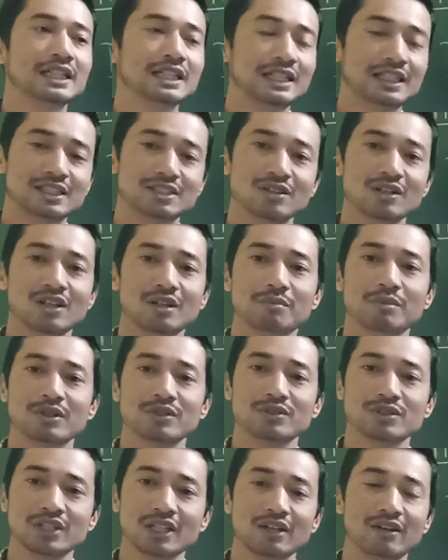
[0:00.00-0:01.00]
It's all about
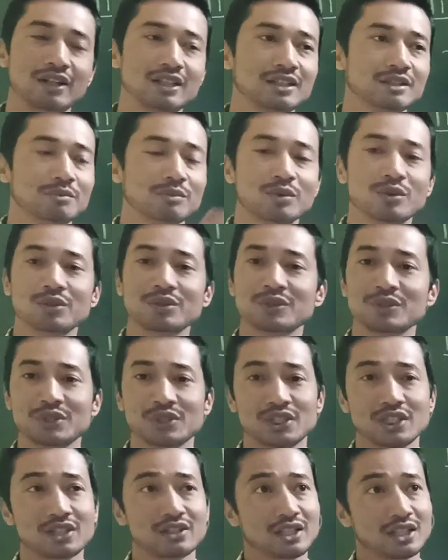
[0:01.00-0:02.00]
sharing. The more you
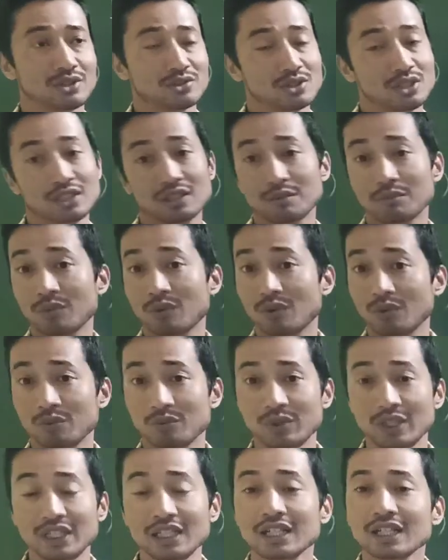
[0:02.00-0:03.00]
share, actually, the more
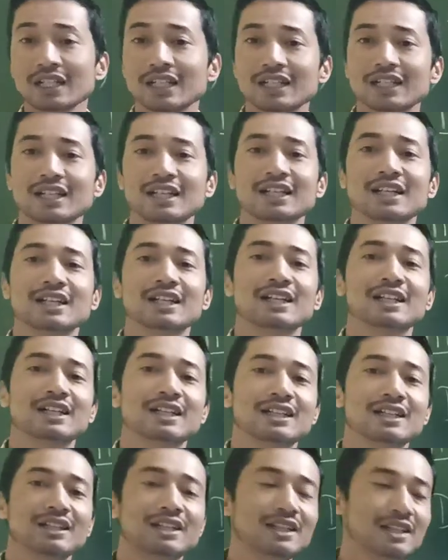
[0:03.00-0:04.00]
we
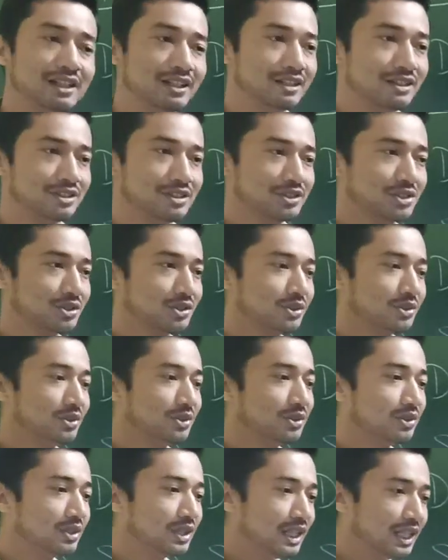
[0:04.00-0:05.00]
learn.
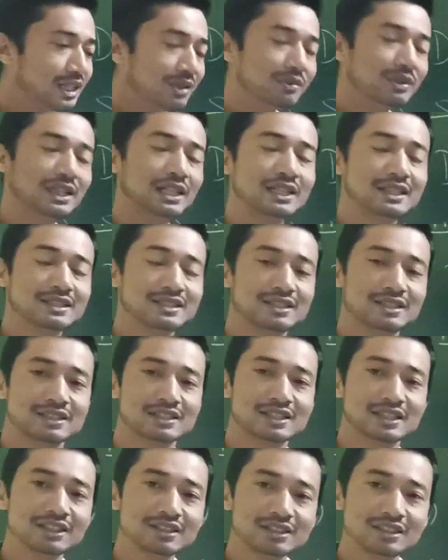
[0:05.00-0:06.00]
So anyway, let's
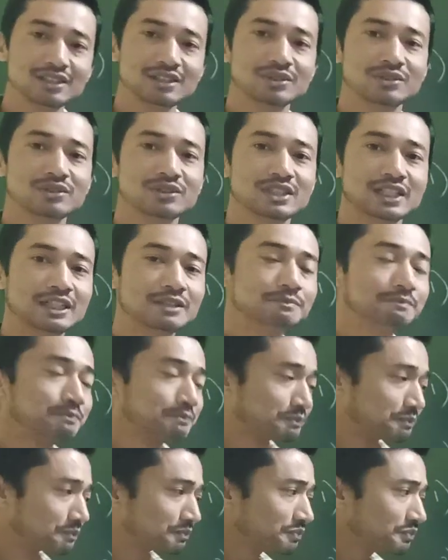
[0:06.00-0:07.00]
just continue then.